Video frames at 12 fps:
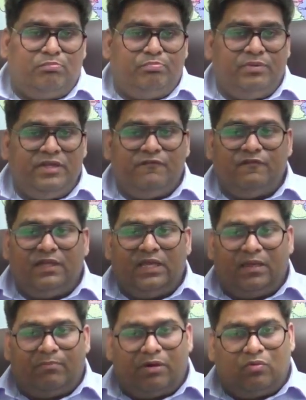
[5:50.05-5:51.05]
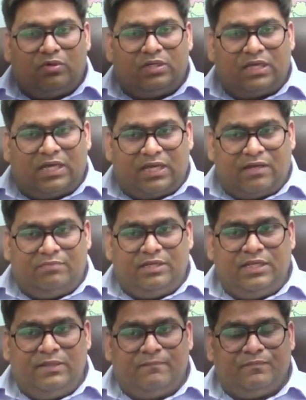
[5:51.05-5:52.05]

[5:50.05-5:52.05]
briefly about Aravalli.